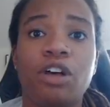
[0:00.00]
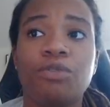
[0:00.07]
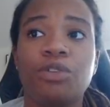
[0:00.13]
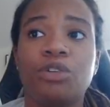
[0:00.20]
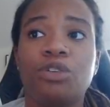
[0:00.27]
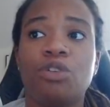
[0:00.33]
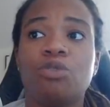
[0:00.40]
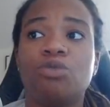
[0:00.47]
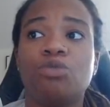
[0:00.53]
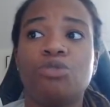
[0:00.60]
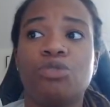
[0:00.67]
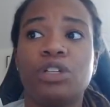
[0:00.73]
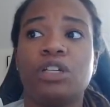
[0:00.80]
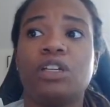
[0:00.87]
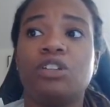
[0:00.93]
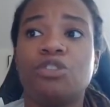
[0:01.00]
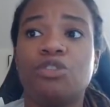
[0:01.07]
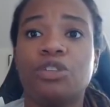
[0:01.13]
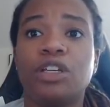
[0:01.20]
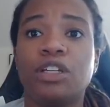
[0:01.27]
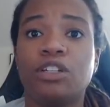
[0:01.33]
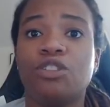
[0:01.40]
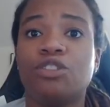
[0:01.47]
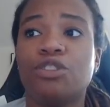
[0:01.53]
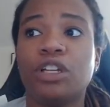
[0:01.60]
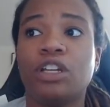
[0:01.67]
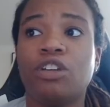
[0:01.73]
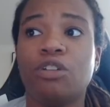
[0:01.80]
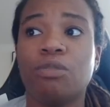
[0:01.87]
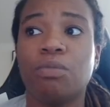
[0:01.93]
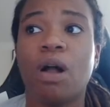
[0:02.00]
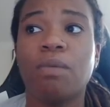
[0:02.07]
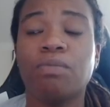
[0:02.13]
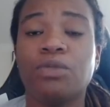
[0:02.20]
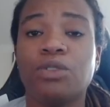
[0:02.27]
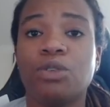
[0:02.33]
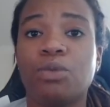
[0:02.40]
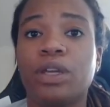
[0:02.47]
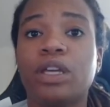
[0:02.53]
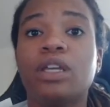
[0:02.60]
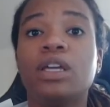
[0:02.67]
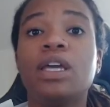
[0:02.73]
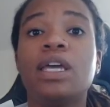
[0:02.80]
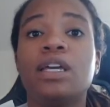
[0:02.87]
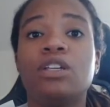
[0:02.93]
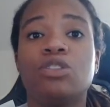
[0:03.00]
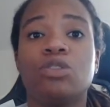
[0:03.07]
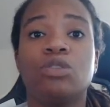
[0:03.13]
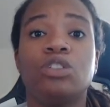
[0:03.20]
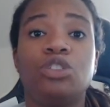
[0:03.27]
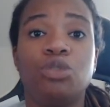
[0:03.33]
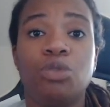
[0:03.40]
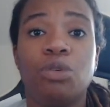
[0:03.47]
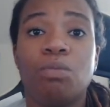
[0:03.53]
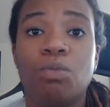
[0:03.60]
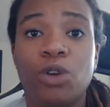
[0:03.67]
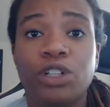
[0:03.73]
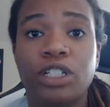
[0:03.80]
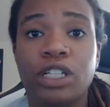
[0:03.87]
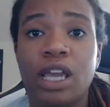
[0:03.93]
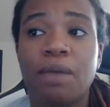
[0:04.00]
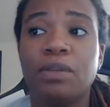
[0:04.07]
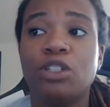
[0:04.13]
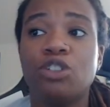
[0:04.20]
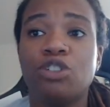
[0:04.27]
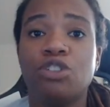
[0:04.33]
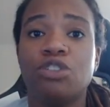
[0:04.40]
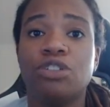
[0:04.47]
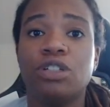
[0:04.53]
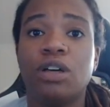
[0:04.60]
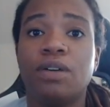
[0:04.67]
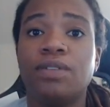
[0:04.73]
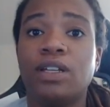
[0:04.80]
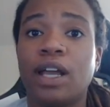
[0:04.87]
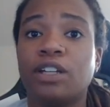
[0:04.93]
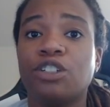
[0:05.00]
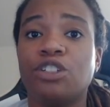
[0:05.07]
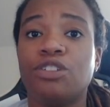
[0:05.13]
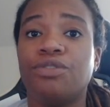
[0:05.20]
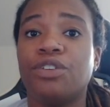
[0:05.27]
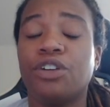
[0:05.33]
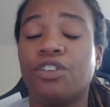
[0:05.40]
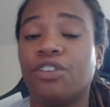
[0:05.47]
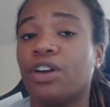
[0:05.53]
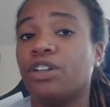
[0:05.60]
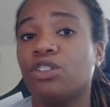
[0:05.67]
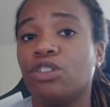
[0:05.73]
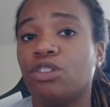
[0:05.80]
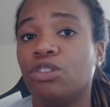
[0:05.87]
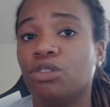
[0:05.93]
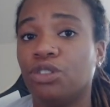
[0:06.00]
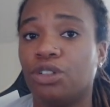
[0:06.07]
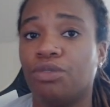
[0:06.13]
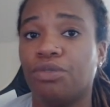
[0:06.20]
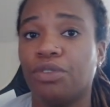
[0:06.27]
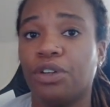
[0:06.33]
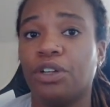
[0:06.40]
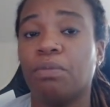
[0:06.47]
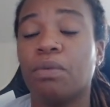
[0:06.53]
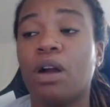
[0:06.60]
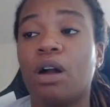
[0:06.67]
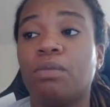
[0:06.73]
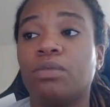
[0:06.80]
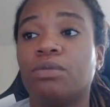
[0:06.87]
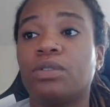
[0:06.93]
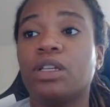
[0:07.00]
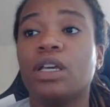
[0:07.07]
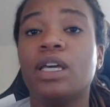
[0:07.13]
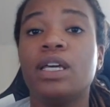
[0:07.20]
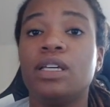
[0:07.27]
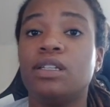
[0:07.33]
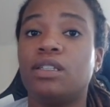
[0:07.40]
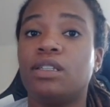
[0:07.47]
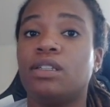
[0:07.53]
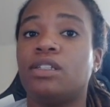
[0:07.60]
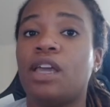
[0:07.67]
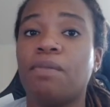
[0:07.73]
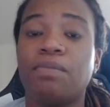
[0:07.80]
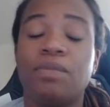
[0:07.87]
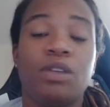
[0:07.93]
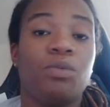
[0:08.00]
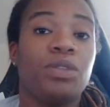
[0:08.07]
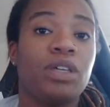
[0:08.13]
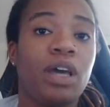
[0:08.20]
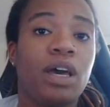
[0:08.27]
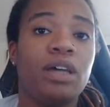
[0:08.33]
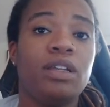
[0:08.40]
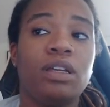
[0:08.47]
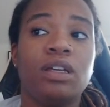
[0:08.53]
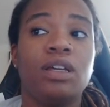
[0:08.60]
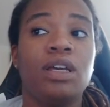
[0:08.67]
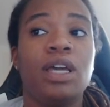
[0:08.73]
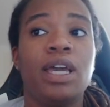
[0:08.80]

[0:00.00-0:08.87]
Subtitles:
You know, drinking and drinking and drinking your problems away is only doing more damage to yourself than actually figuring out a solution for your problems. It's the same thing with cutting.